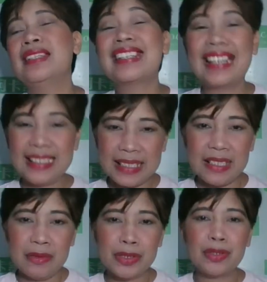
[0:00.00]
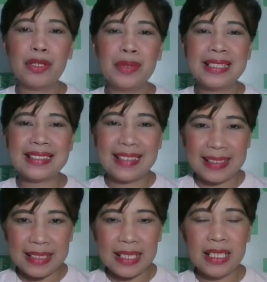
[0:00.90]
ready. We should always
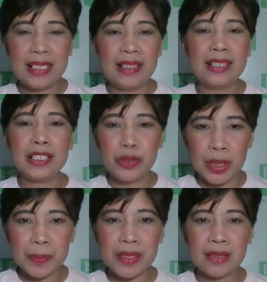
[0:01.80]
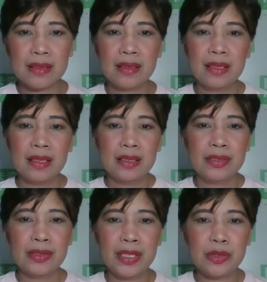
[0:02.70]
ready and equipped
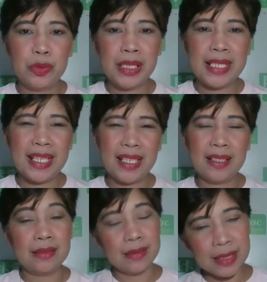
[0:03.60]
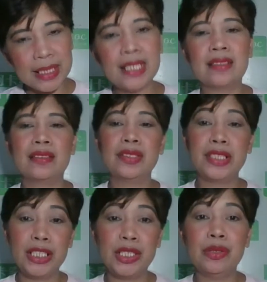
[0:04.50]
so that we can still
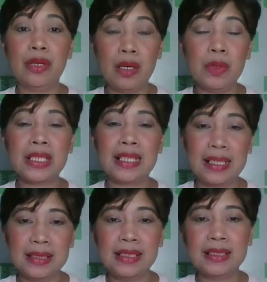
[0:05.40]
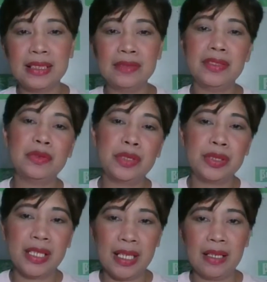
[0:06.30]
continue our classes even we
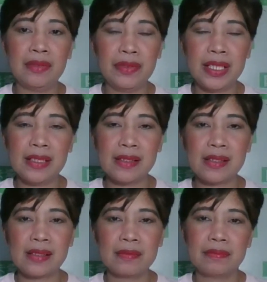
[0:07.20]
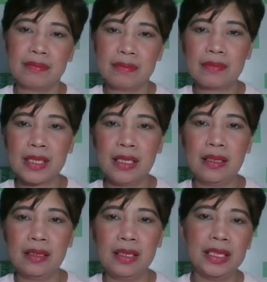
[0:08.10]
don't have this
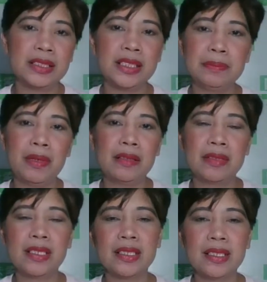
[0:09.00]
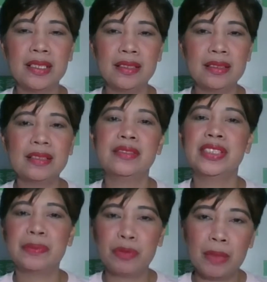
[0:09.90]
electric power and there is
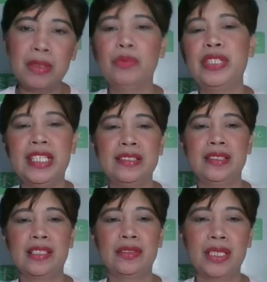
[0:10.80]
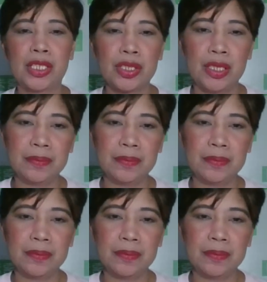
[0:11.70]
a problem with the internet connection.